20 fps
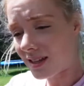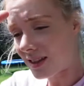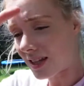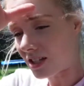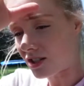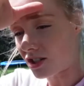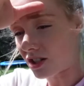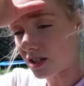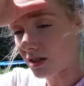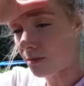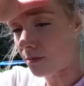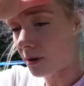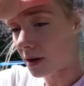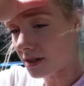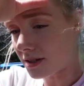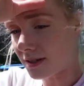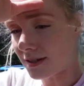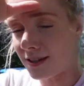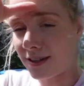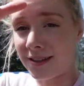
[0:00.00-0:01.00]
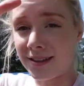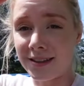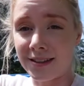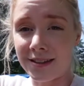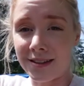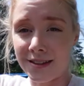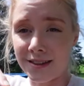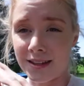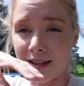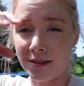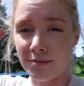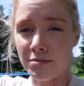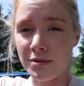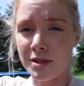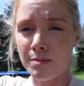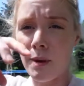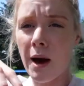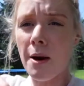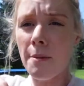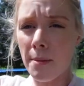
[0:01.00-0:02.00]
They just busted the
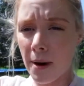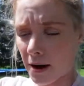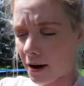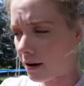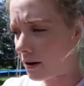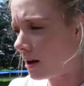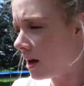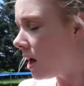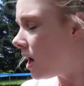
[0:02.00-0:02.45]
spout part.